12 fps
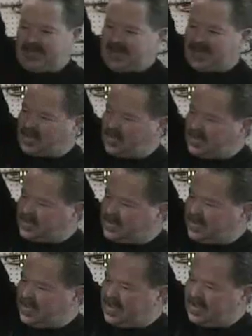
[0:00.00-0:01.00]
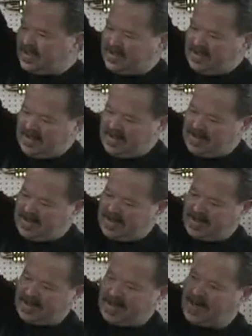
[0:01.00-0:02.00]
I've got it twisted there.
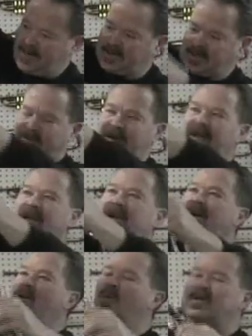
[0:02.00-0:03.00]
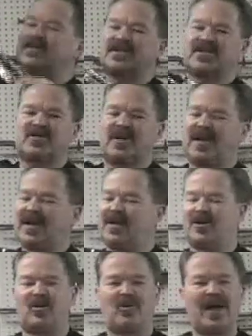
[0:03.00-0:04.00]
There, now it's straight. Once it's straight,
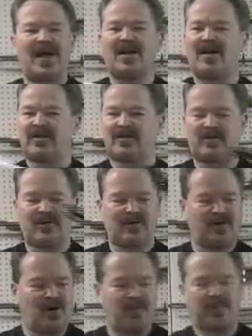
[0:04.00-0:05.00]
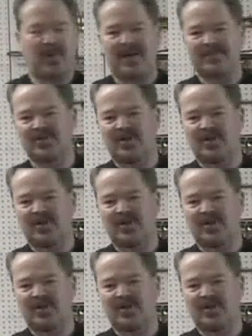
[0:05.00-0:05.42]
it'll go right on through, no problem.